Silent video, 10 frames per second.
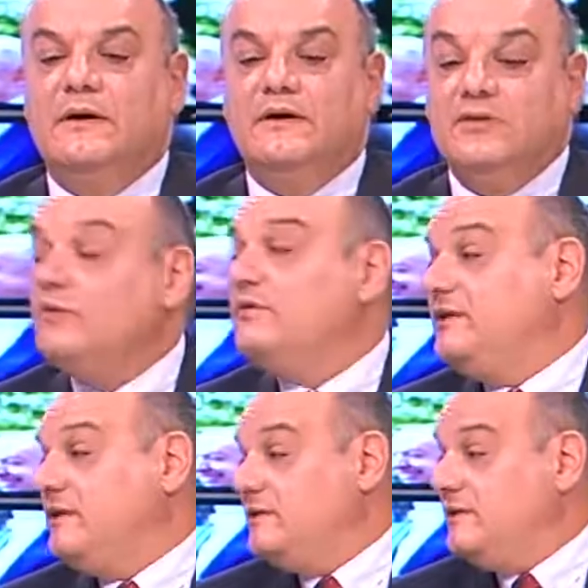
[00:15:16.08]

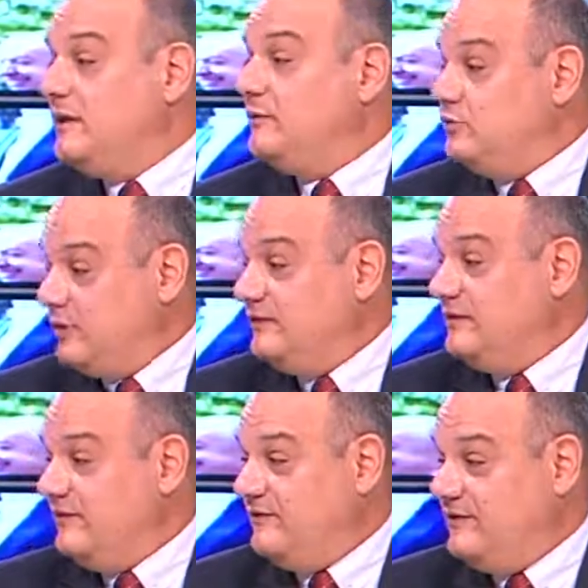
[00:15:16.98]
associates, like we do have
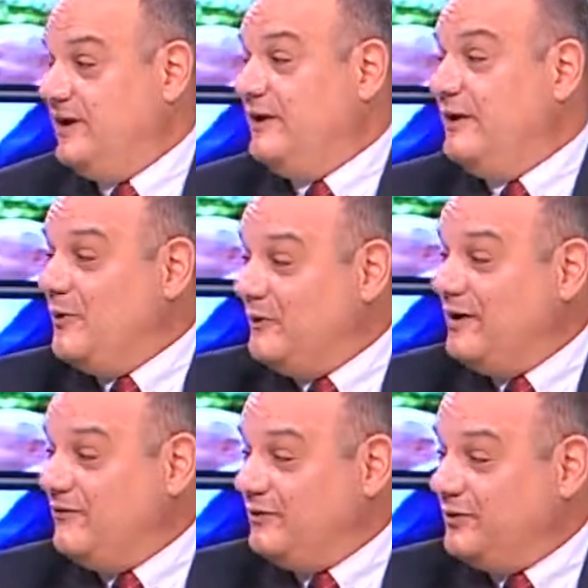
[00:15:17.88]
the FVA, we
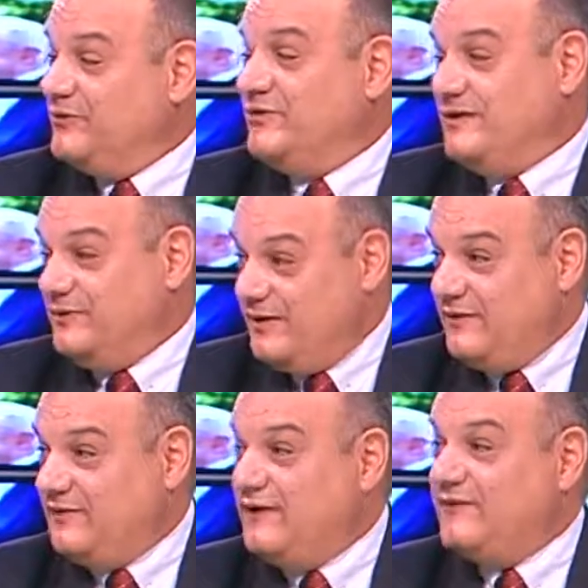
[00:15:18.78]
have notaries and we
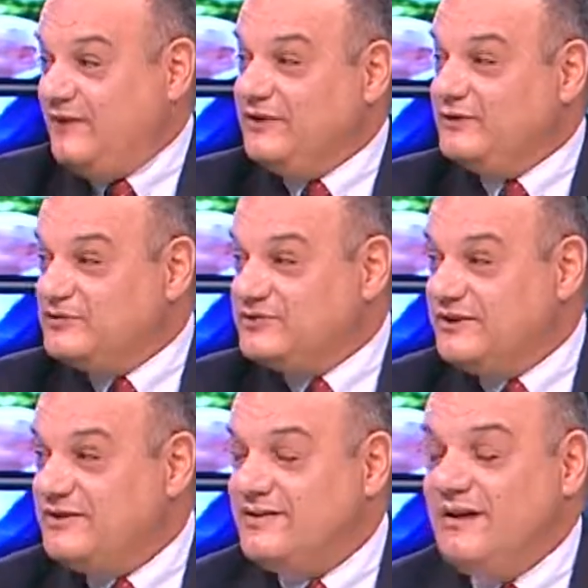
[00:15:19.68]
have
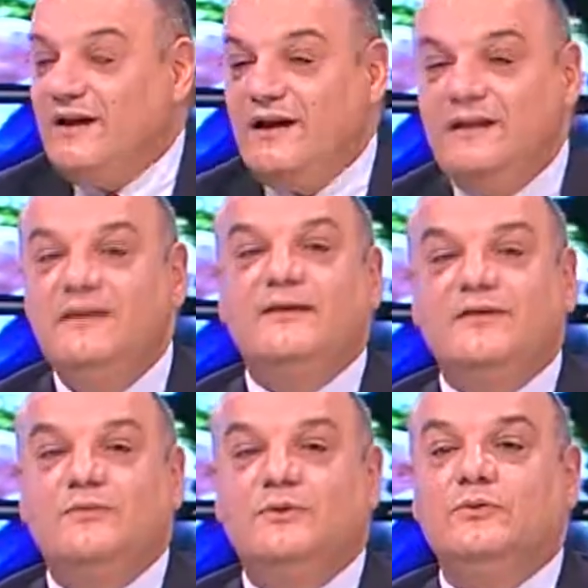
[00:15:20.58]
fiduciaries, and
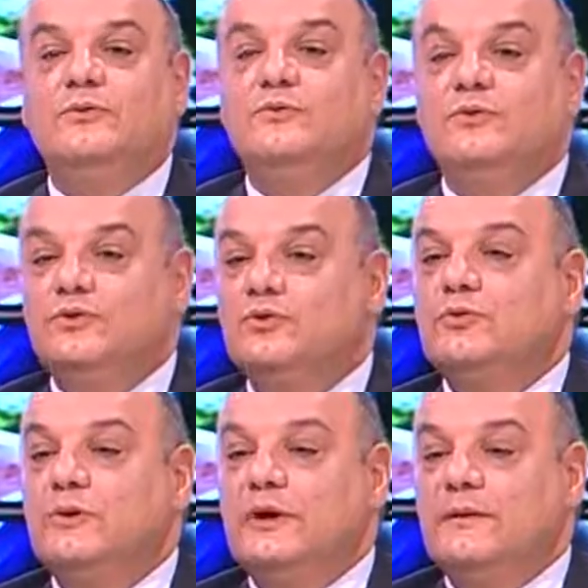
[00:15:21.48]
yes, we
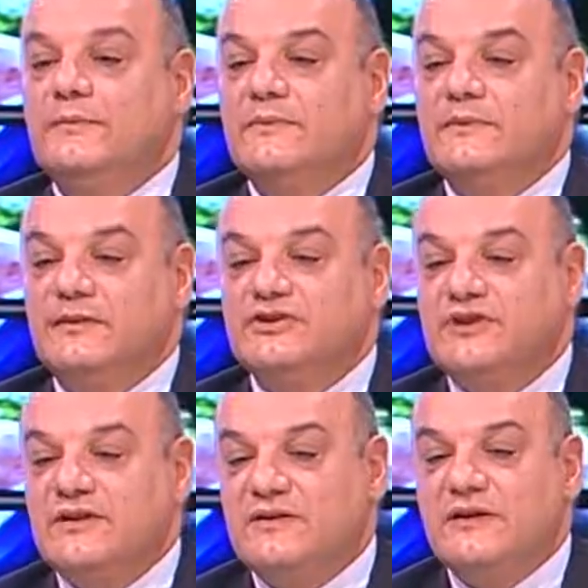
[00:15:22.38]
do
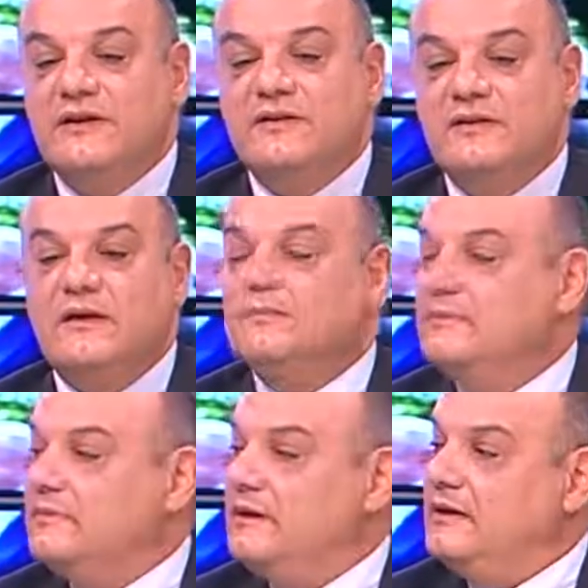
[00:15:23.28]
suggest some
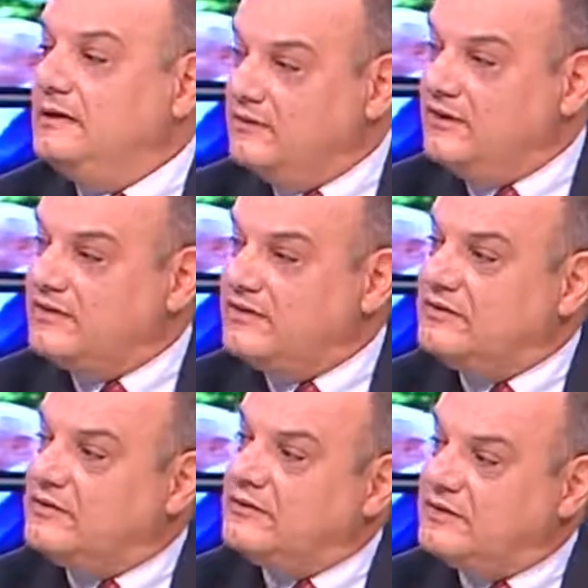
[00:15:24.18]
trusts
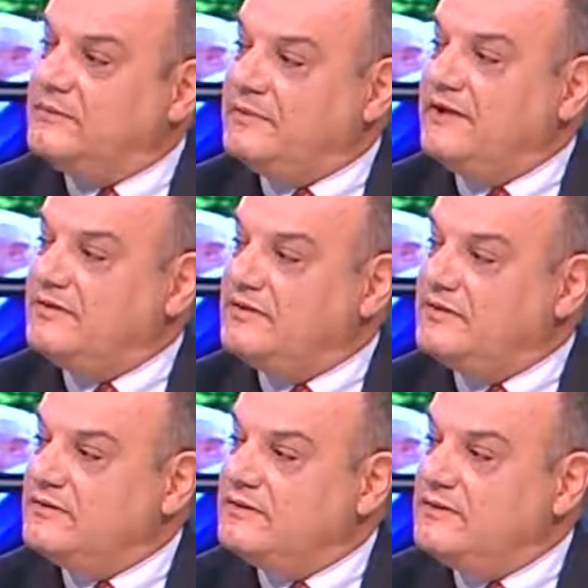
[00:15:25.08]
in some cases.
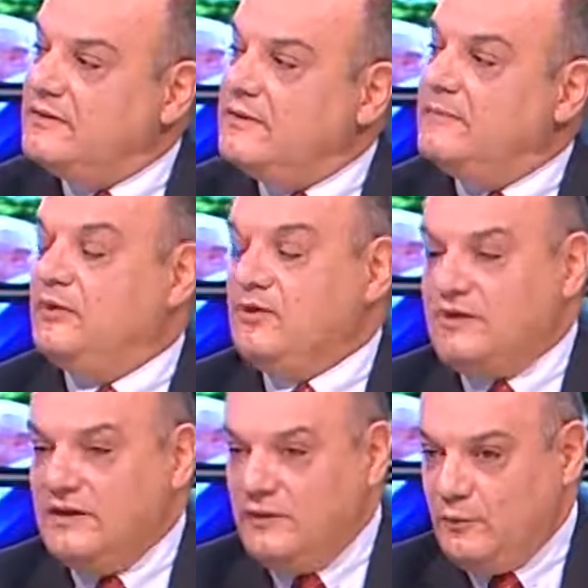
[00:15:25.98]

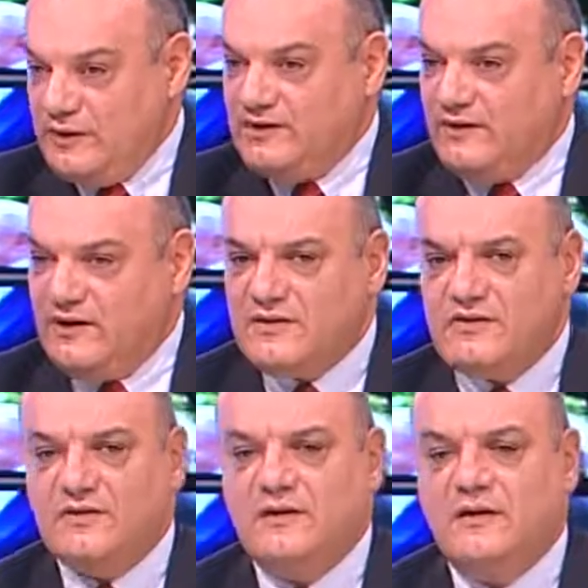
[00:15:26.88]
Because with
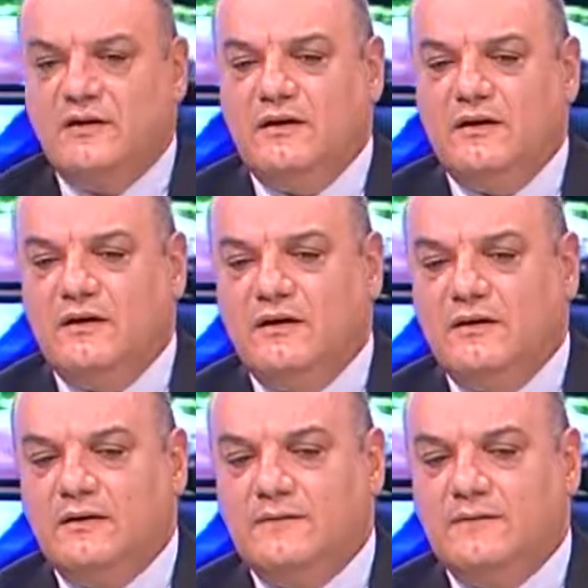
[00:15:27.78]
trusts, the